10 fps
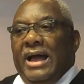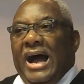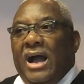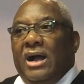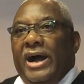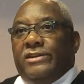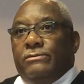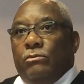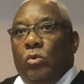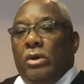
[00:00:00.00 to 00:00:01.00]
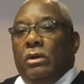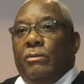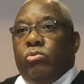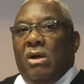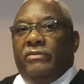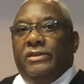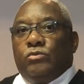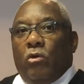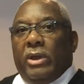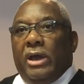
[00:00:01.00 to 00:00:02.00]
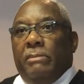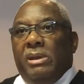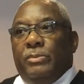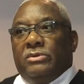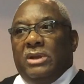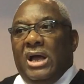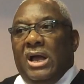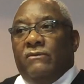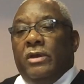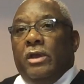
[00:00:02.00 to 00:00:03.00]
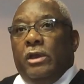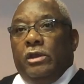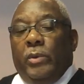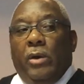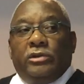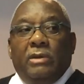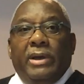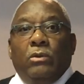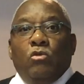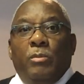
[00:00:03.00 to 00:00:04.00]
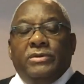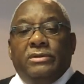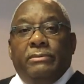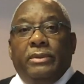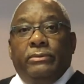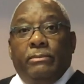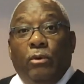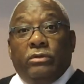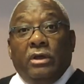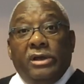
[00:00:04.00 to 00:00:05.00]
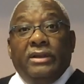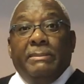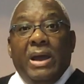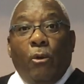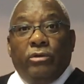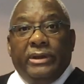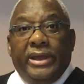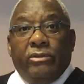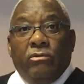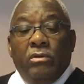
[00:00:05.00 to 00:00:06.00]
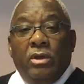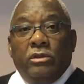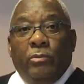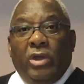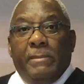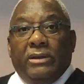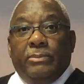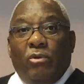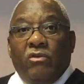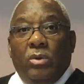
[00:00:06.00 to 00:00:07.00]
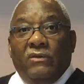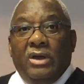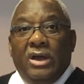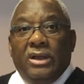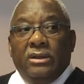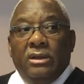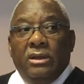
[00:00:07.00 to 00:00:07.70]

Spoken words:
how God's will or providence work out in people's lives. You know, we always talk about in Romans, both the good and the bad working together to bring about the perfect will of God.